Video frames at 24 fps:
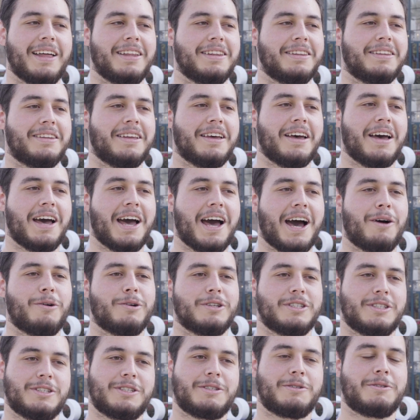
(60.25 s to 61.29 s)
and I
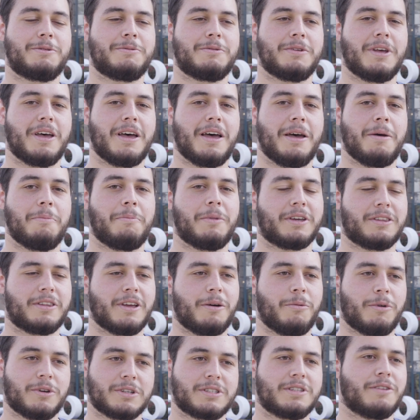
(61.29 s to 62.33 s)
was
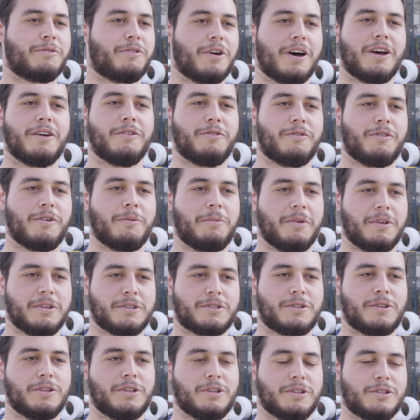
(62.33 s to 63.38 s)
picked amongst the five
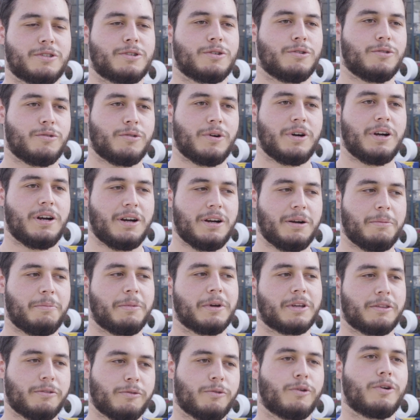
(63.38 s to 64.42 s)
students who were
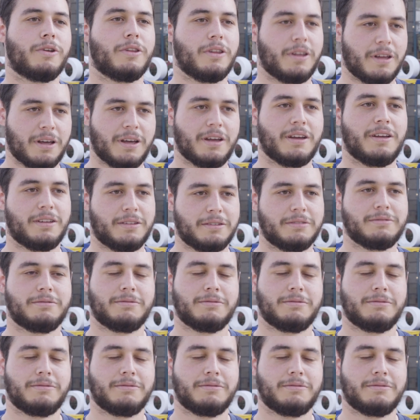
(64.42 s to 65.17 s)
picked for the internship.